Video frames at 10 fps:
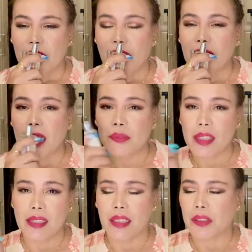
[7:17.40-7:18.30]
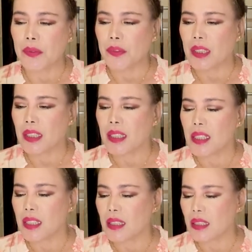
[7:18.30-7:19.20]
I love the scent of
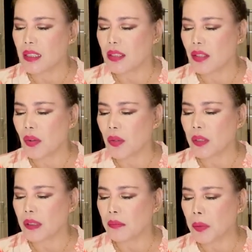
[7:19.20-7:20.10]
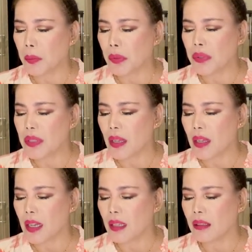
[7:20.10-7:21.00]
this. It's called
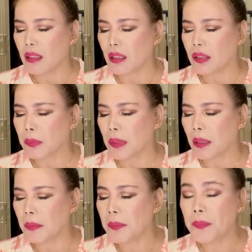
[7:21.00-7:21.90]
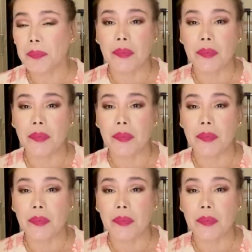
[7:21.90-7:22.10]
Mimosa and Cardamom.